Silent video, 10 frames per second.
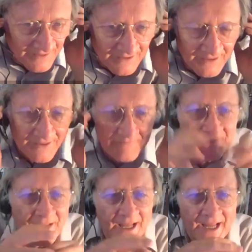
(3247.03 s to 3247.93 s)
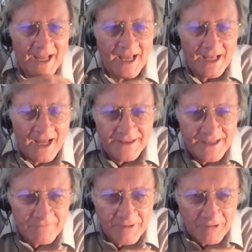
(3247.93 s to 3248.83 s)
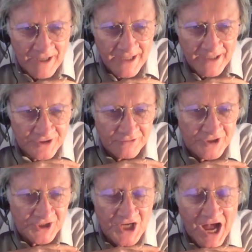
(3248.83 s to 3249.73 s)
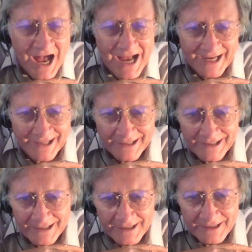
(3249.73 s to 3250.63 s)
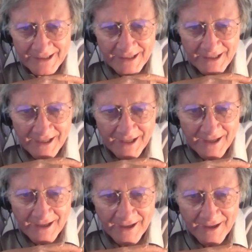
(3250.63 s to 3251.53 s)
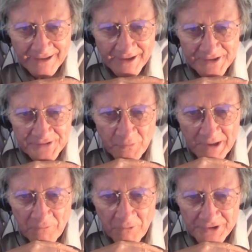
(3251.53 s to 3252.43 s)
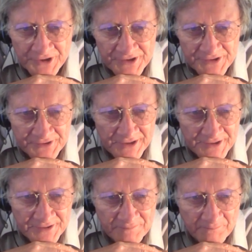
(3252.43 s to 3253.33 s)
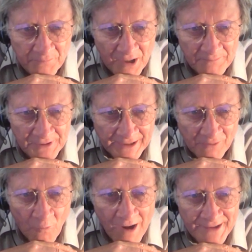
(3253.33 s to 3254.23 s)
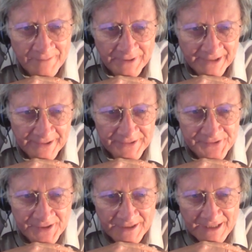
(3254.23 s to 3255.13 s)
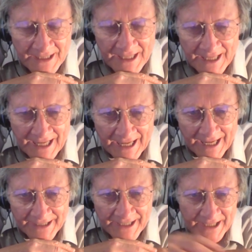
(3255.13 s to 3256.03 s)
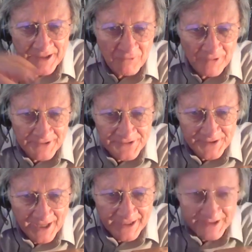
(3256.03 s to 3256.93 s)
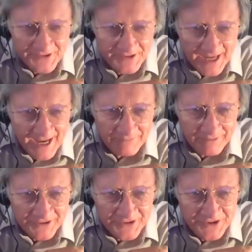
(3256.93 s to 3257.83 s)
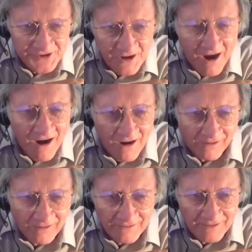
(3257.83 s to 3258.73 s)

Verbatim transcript: Um, I, I think we were kind of too shy because uh, we were just these bumbling wannabes, and he was an established star.